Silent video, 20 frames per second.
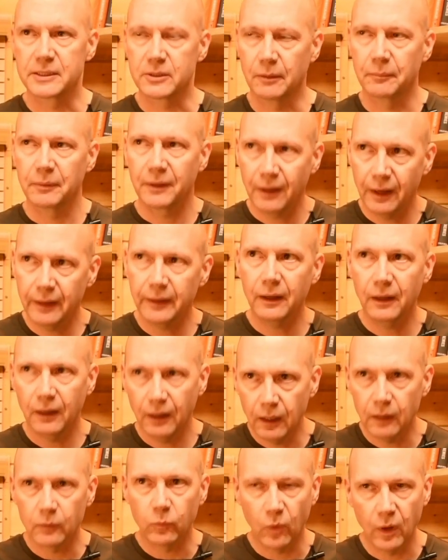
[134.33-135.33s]
so I'm kind of
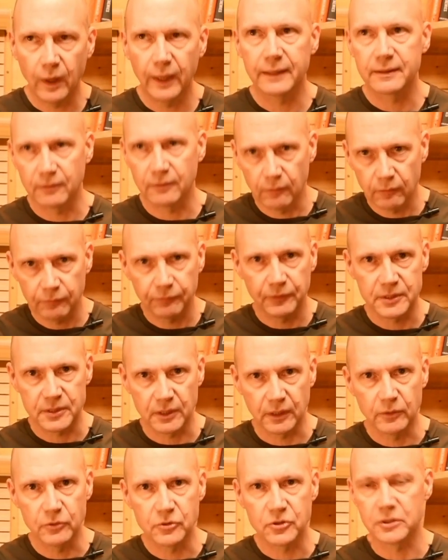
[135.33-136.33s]
hardwired to look for
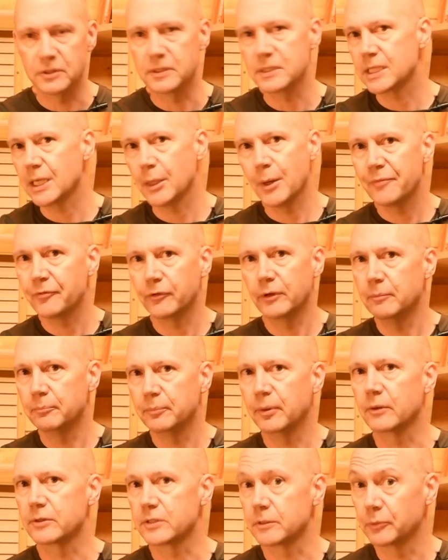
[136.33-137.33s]
solutions, however
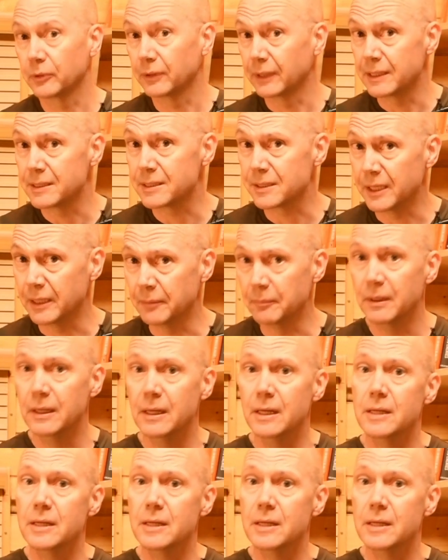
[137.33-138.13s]
impossible they seem.